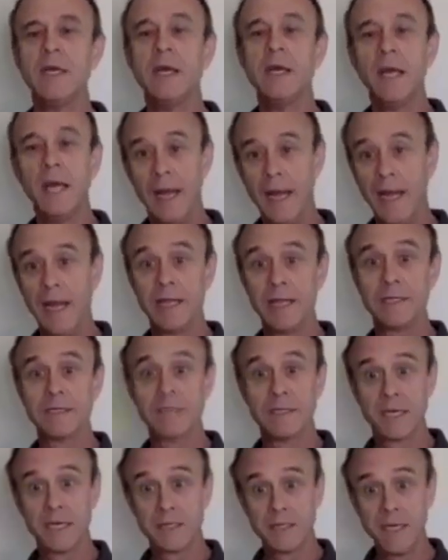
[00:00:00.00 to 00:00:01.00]
as a
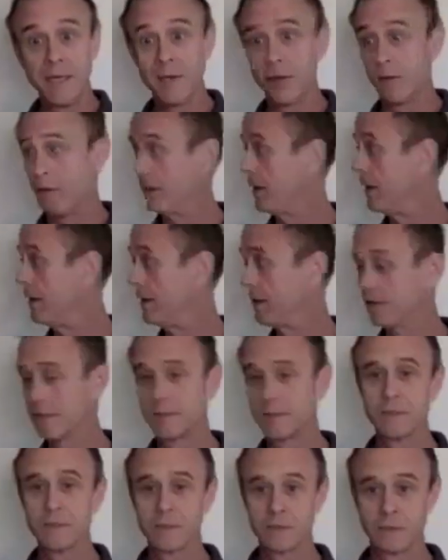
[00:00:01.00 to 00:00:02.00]
tear, and this
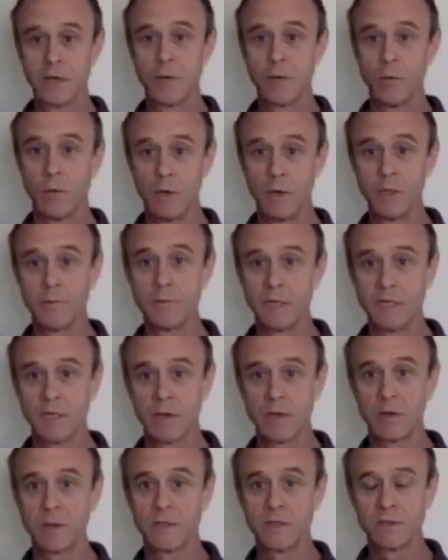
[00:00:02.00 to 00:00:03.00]
is one particular
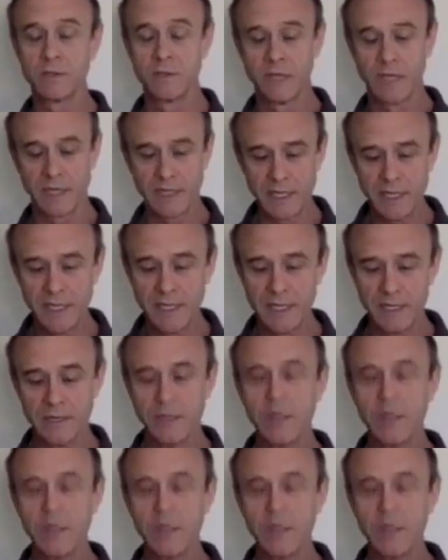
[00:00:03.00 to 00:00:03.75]
muscle that can.